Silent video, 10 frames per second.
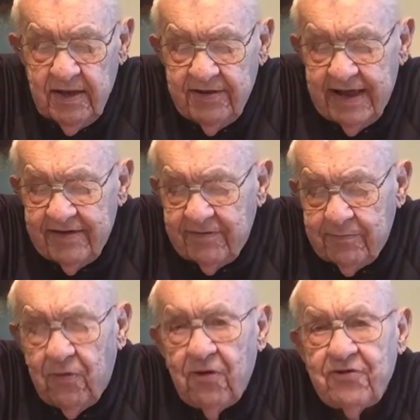
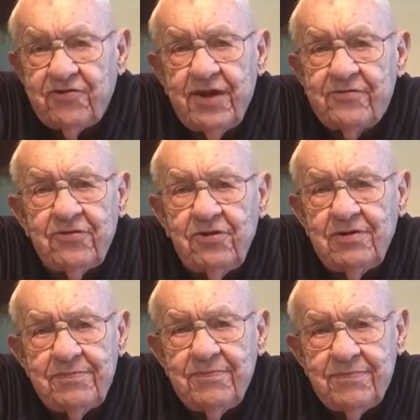Davenport
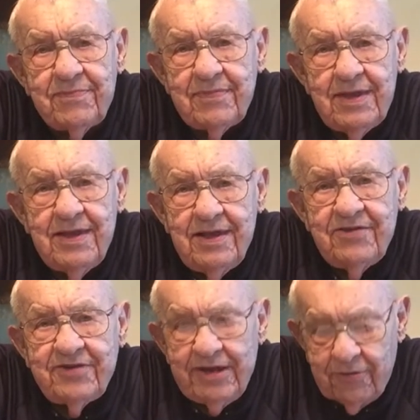Central,
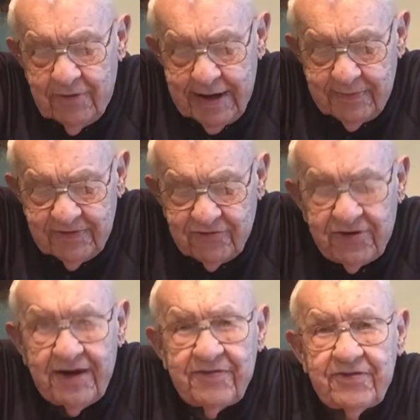Cedar Rapids
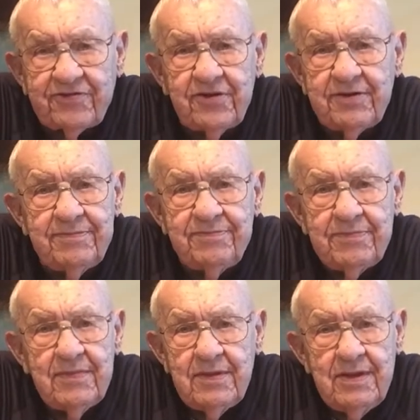Jefferson
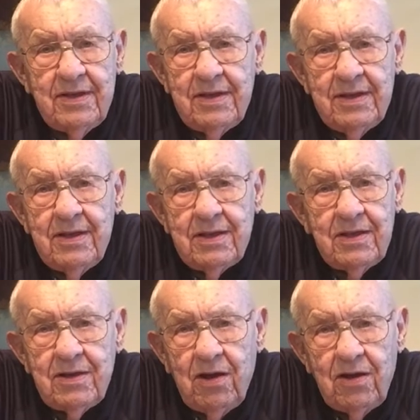
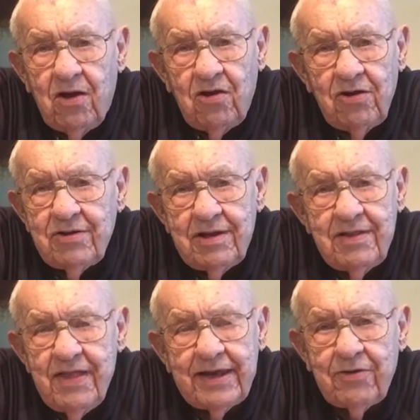on
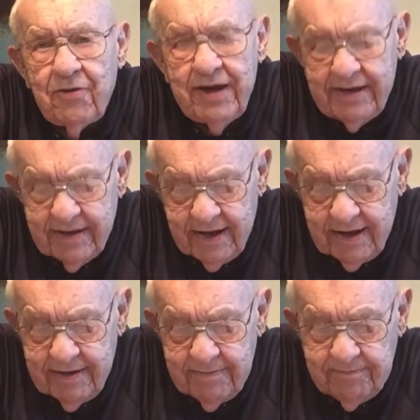that great night.